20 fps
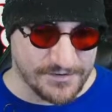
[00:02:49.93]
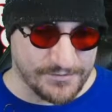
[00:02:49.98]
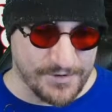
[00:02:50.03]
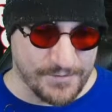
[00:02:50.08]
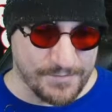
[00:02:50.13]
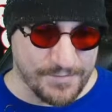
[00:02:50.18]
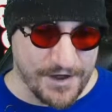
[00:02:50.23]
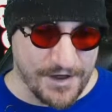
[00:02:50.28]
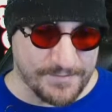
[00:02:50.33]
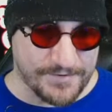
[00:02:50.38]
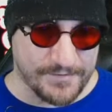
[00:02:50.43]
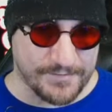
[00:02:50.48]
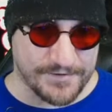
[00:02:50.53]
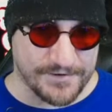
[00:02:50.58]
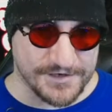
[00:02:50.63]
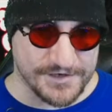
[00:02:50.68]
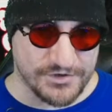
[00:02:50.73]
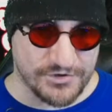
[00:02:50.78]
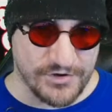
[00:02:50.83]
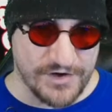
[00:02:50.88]
So let me pop it up
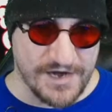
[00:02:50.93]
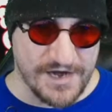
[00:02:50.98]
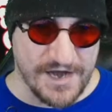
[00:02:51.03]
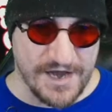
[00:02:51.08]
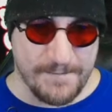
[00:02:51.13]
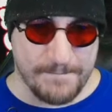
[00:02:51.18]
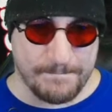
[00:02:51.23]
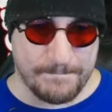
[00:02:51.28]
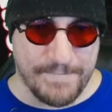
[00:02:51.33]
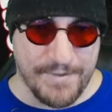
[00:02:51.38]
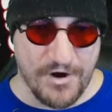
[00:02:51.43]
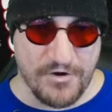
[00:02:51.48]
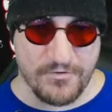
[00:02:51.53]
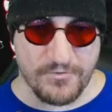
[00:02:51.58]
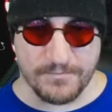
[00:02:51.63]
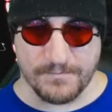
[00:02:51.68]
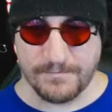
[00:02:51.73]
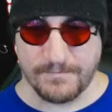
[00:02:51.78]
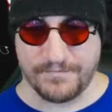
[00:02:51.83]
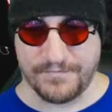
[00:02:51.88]
on the screen, and
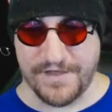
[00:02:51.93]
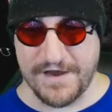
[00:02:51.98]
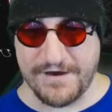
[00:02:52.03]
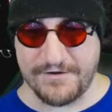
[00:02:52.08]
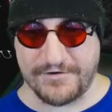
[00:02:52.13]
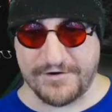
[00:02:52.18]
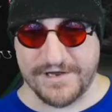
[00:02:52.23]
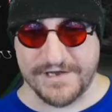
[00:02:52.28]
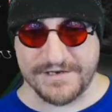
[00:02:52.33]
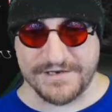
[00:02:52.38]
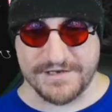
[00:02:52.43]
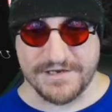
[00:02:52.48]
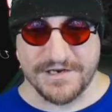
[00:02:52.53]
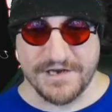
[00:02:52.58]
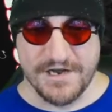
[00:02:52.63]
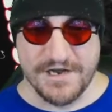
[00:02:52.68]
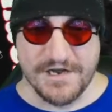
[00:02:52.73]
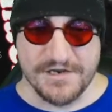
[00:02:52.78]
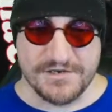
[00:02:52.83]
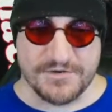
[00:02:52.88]
boom, there it is.
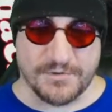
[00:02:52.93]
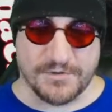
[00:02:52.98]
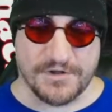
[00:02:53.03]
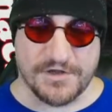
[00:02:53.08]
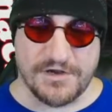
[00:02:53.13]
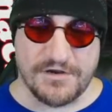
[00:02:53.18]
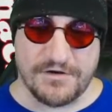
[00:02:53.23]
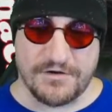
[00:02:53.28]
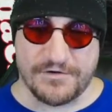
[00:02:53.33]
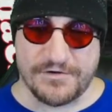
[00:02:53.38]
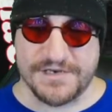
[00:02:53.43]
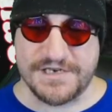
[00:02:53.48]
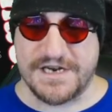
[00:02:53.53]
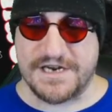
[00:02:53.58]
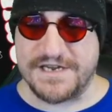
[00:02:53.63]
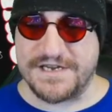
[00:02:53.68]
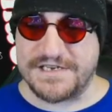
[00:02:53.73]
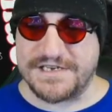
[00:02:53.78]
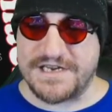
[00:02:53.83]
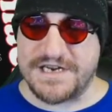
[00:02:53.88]
So one thing you notice,
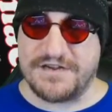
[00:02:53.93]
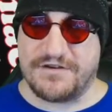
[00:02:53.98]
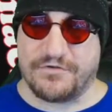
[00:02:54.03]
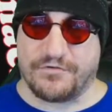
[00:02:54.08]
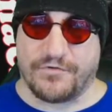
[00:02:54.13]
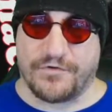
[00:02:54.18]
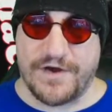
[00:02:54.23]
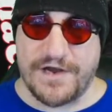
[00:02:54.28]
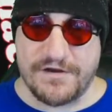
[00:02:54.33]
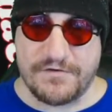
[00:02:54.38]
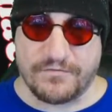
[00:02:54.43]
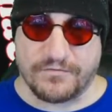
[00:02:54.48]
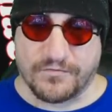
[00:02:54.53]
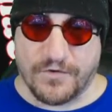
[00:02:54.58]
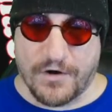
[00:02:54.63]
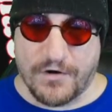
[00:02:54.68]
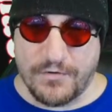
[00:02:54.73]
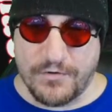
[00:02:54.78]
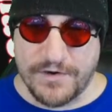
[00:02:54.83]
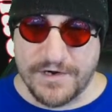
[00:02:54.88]
it is a Garena
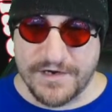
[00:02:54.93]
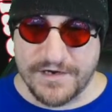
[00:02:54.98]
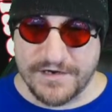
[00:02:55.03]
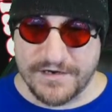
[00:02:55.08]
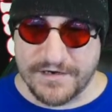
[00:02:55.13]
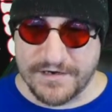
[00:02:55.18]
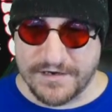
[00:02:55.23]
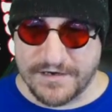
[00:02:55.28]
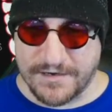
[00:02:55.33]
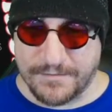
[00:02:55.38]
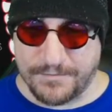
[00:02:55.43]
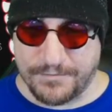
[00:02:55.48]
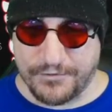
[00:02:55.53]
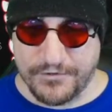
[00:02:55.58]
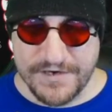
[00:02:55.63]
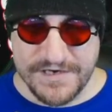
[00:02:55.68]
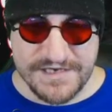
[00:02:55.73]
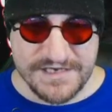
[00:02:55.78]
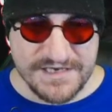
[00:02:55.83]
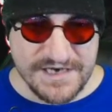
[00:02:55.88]
Road uh,
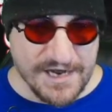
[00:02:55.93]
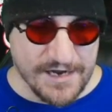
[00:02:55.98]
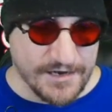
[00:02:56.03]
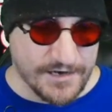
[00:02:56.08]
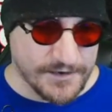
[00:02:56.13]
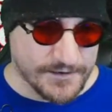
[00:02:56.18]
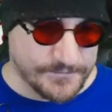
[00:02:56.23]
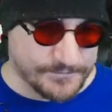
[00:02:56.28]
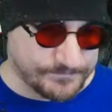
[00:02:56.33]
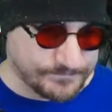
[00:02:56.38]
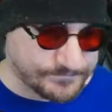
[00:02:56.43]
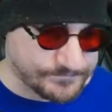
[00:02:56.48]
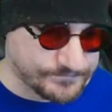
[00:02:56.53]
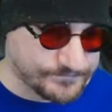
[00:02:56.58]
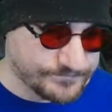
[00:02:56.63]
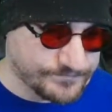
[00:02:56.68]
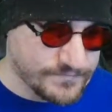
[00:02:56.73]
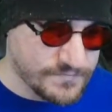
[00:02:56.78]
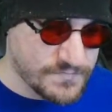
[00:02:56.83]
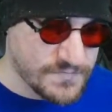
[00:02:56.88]
priest deck.
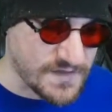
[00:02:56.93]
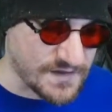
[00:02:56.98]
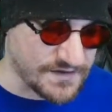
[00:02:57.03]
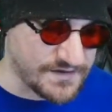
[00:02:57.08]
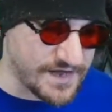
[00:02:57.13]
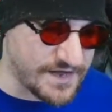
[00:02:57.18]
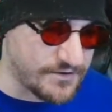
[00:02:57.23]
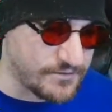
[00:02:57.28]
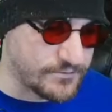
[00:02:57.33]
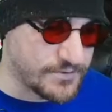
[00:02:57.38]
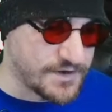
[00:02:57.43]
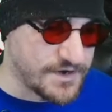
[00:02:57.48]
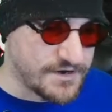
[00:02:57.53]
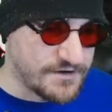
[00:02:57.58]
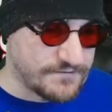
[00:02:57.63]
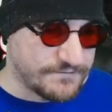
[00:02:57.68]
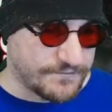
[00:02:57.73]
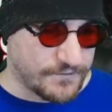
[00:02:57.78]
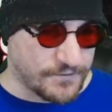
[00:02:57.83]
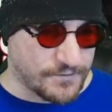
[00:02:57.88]
Now,
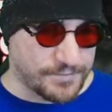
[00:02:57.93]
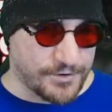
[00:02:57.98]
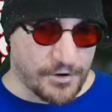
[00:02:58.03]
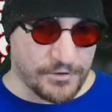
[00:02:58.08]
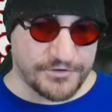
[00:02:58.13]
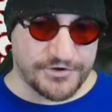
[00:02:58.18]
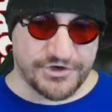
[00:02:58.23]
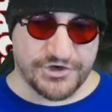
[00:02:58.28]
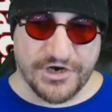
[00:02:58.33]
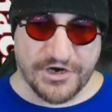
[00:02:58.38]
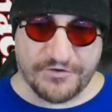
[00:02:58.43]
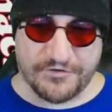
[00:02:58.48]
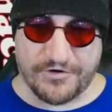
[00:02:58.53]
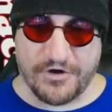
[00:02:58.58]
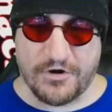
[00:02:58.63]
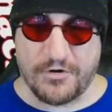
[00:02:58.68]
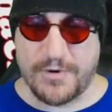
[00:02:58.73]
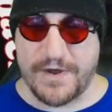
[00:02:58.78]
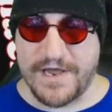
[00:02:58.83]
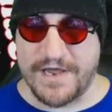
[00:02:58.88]
for both
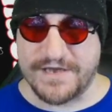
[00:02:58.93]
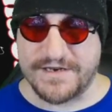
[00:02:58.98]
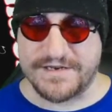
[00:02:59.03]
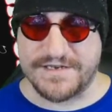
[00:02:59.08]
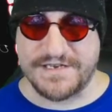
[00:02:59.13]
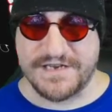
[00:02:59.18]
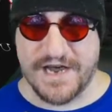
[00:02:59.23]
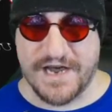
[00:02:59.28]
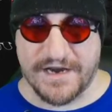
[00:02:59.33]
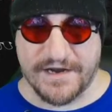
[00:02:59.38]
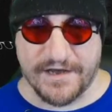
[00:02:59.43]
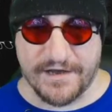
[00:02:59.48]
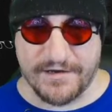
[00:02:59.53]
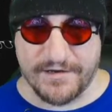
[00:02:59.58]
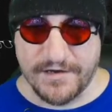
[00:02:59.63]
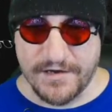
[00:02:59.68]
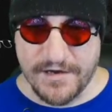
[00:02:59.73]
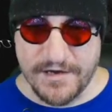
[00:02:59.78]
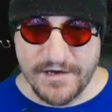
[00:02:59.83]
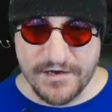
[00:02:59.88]
Jericho and
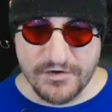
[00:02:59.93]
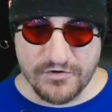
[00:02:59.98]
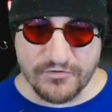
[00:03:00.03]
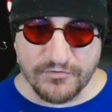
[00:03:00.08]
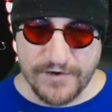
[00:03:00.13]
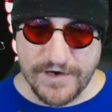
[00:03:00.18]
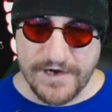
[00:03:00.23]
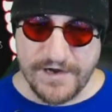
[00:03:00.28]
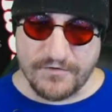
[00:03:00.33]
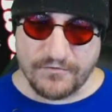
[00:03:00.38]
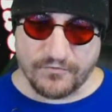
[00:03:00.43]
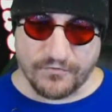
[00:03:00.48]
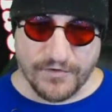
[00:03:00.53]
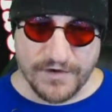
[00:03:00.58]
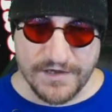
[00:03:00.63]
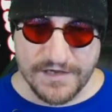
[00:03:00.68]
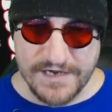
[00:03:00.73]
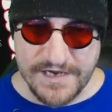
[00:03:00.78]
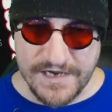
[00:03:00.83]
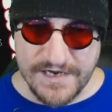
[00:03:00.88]
Zana, Garena
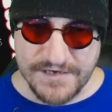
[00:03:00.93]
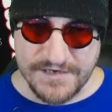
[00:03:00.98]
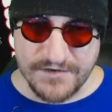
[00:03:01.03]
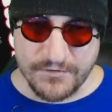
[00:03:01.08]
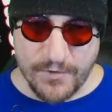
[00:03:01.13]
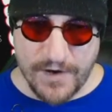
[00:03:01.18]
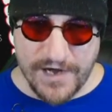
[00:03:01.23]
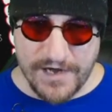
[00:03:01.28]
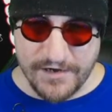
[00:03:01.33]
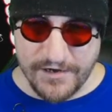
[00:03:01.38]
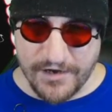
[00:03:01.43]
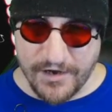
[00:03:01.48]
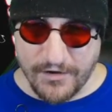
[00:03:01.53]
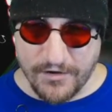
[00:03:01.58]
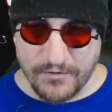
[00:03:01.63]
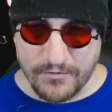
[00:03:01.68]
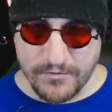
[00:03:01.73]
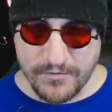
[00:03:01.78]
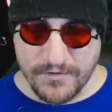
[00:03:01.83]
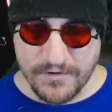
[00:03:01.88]
really is the way to
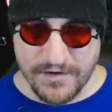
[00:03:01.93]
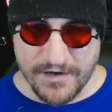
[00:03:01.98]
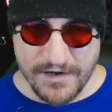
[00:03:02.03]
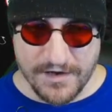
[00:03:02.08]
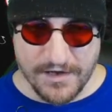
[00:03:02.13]
go.